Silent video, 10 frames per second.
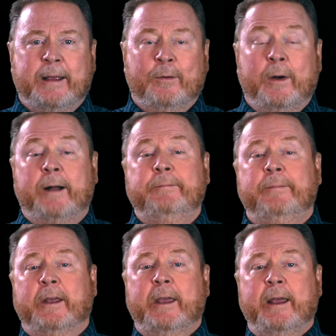Well,
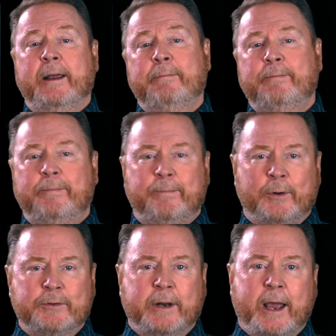the king
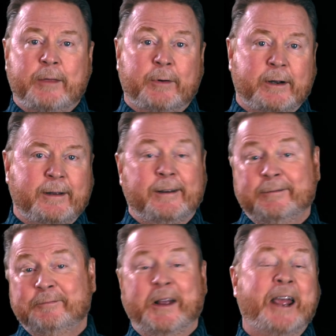pulls together a
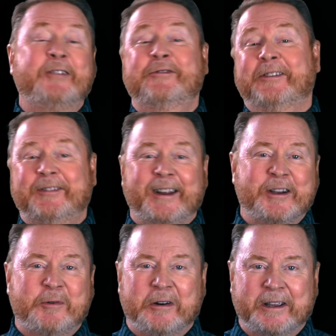
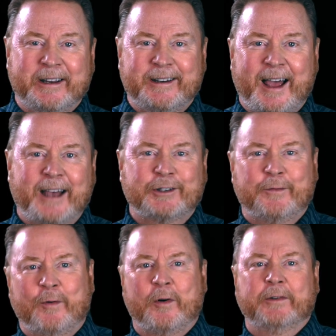interesting, quirky task
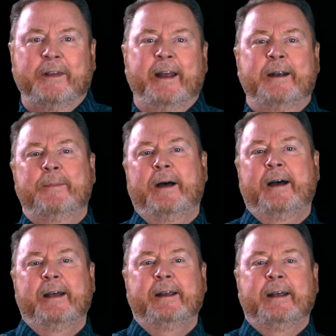force headed
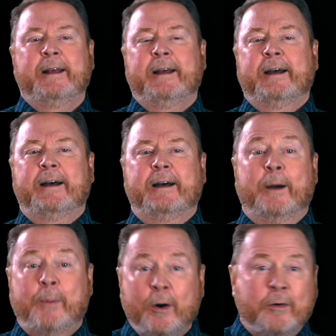by a
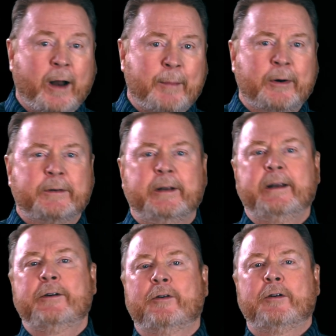programmer,
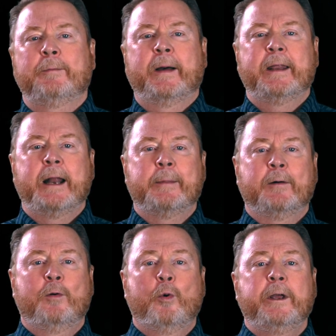teen girl by the name
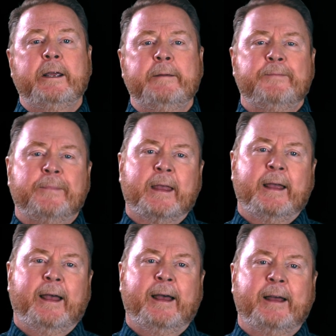of Hui.
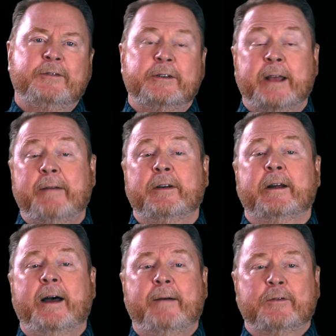And she's having a
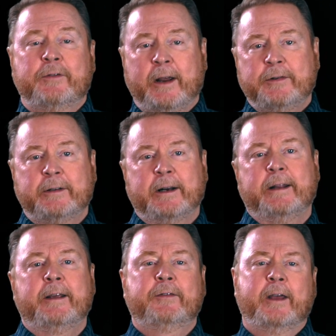conversation
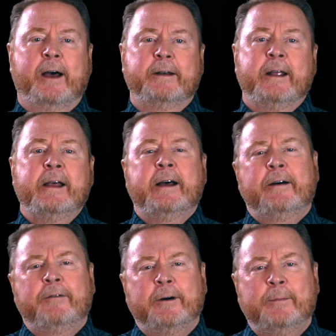in this cut
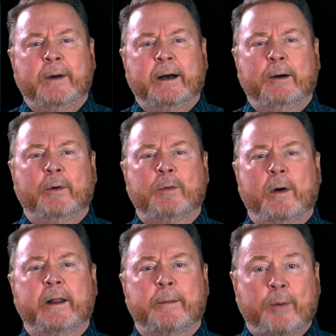with
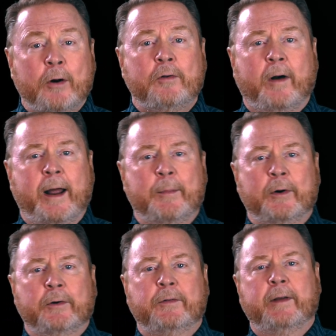one of the
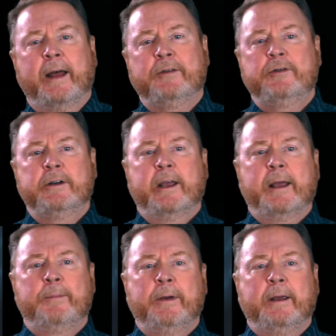programmers at
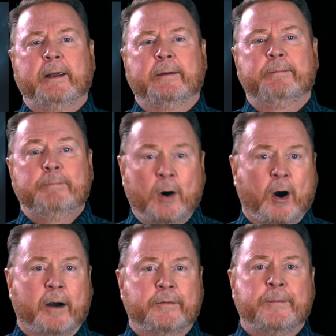GKP,
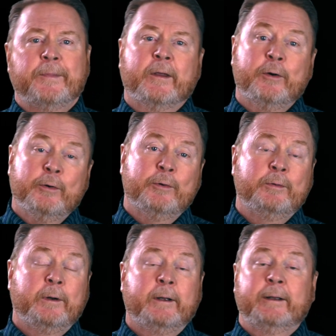Marv,
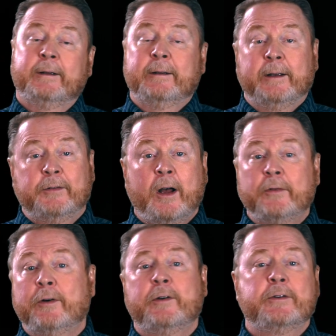who is
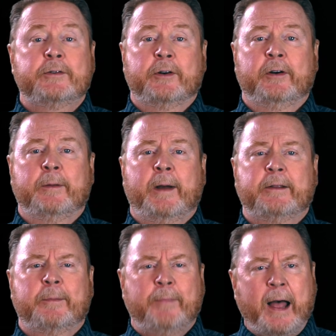also concerned
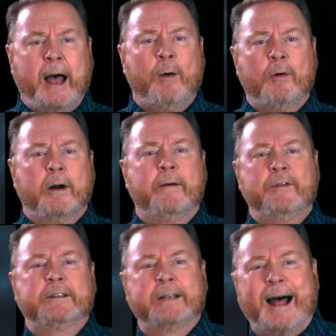about the power of
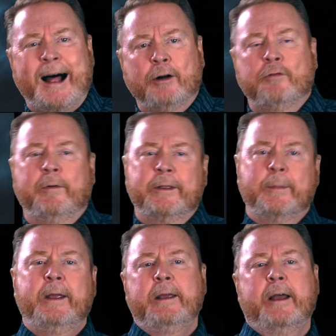this algorithm
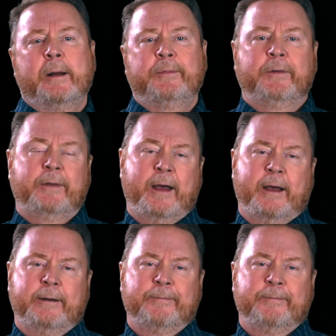he helped design.